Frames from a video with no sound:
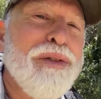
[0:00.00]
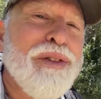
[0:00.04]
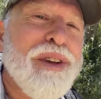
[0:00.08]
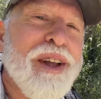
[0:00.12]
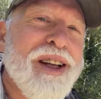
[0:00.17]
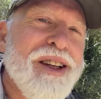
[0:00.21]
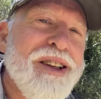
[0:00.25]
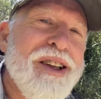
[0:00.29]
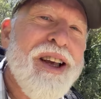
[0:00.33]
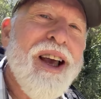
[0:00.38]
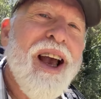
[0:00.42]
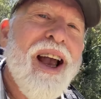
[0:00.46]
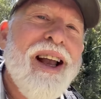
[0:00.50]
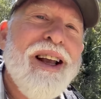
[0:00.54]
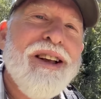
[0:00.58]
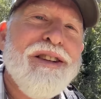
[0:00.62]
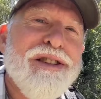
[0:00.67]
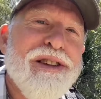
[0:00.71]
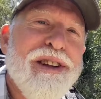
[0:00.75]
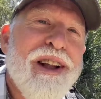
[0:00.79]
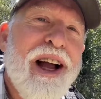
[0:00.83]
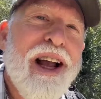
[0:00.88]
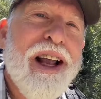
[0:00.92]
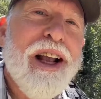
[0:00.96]
that
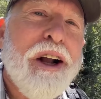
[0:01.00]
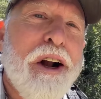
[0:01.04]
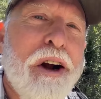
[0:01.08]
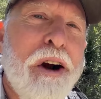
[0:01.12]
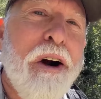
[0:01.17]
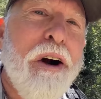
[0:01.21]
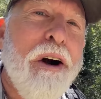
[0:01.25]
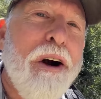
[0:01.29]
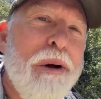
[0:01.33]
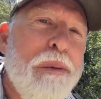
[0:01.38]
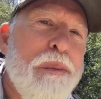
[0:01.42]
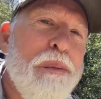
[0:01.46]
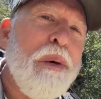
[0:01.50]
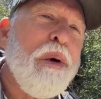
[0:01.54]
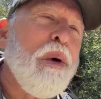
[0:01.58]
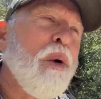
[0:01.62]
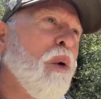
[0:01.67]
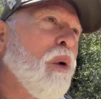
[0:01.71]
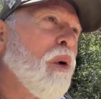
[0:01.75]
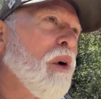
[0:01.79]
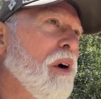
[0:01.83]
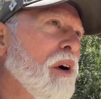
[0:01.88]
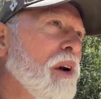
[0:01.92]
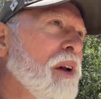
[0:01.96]
tastes like
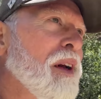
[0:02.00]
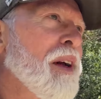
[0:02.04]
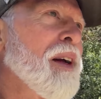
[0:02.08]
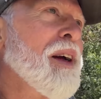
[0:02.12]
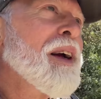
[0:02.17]
cardboard.